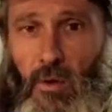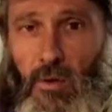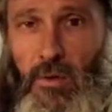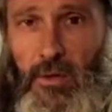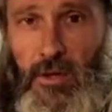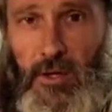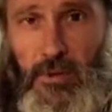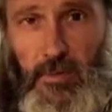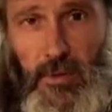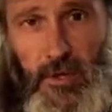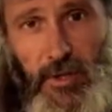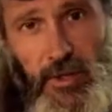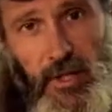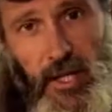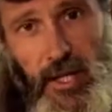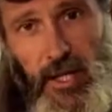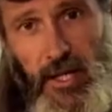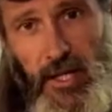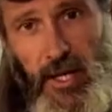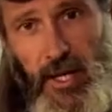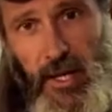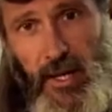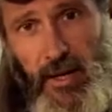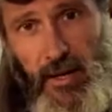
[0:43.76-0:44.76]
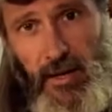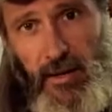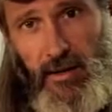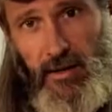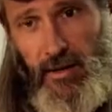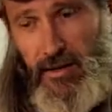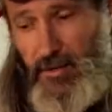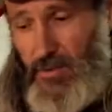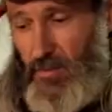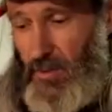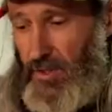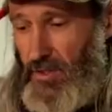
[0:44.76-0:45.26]
this machine here
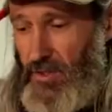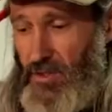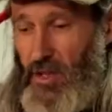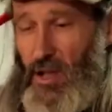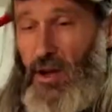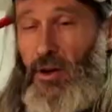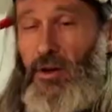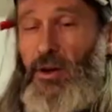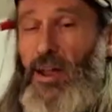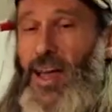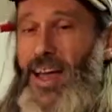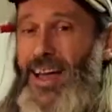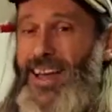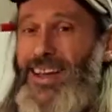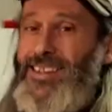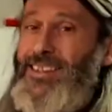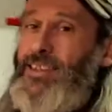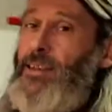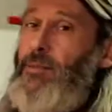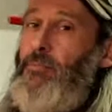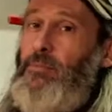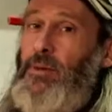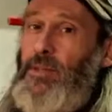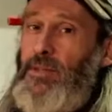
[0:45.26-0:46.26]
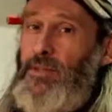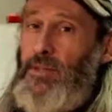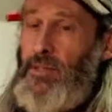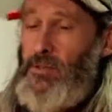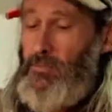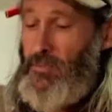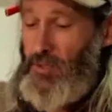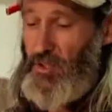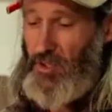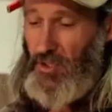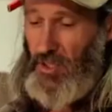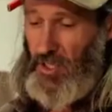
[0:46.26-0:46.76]
is what's known as a biscuit
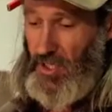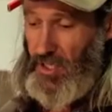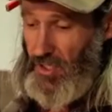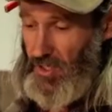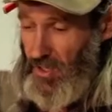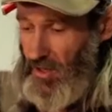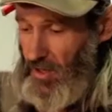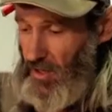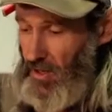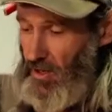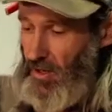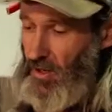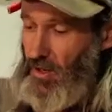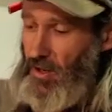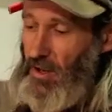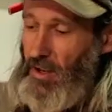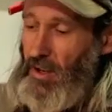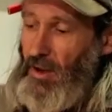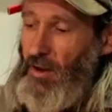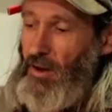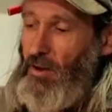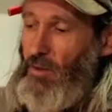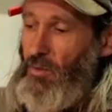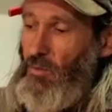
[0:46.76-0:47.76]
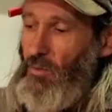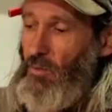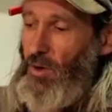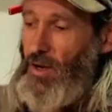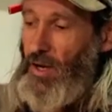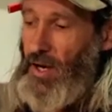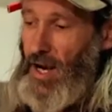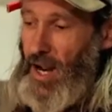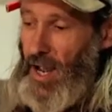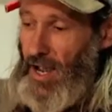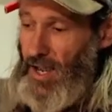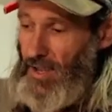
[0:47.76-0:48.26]
machine. Now, what
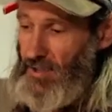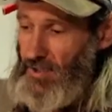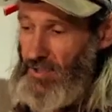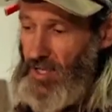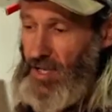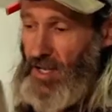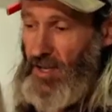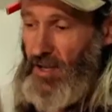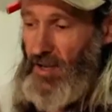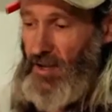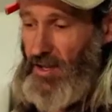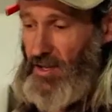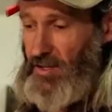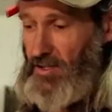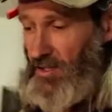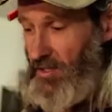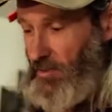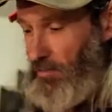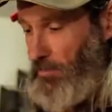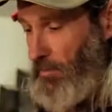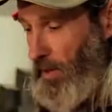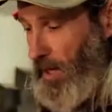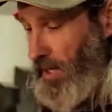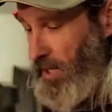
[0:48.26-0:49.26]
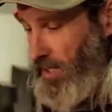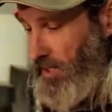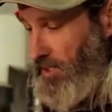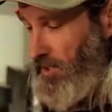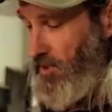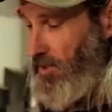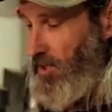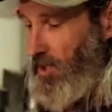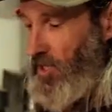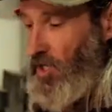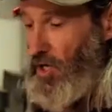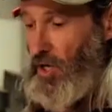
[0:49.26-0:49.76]
it has here is this base
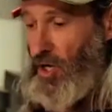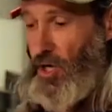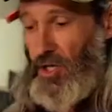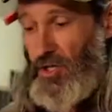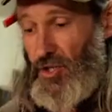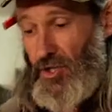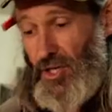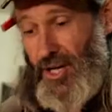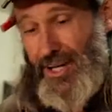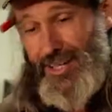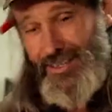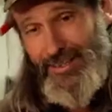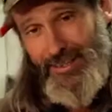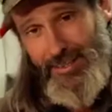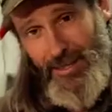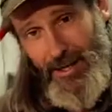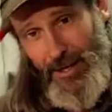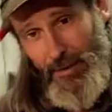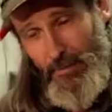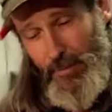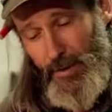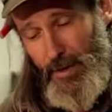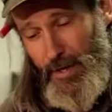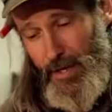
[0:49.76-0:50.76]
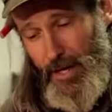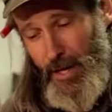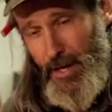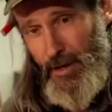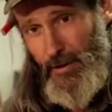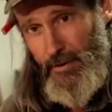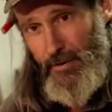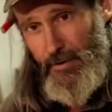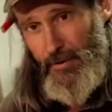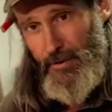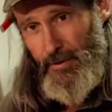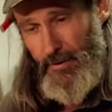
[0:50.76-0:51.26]
that you can adjust up and
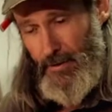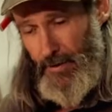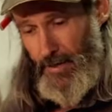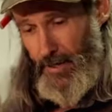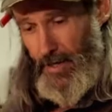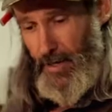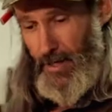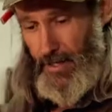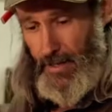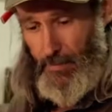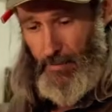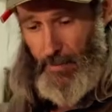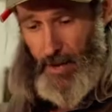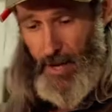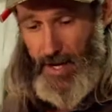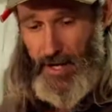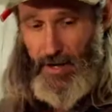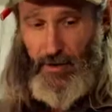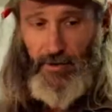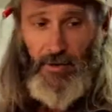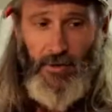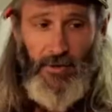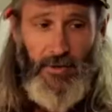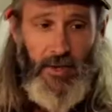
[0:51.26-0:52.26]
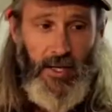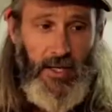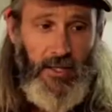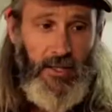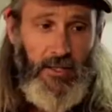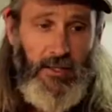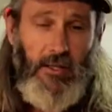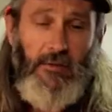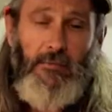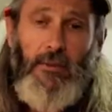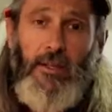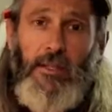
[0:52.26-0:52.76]
down, okay? Depending on the
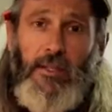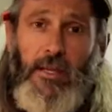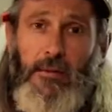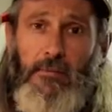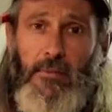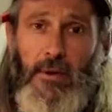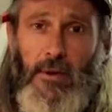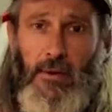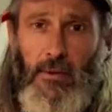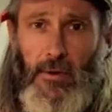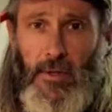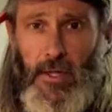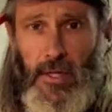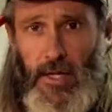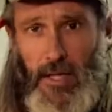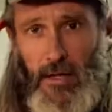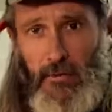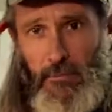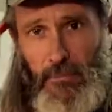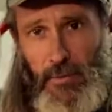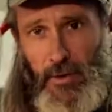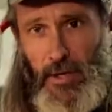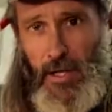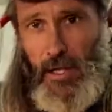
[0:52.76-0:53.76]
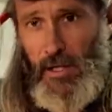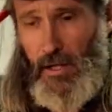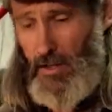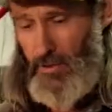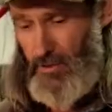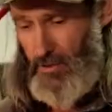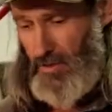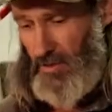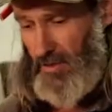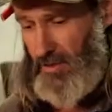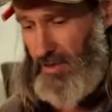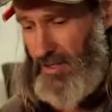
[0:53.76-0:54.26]
thickness of your timber, you want to get it pretty
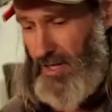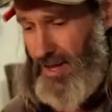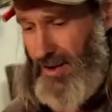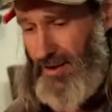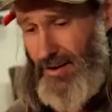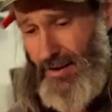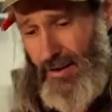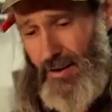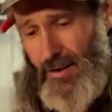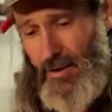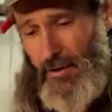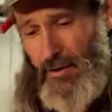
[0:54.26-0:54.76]
close to the center,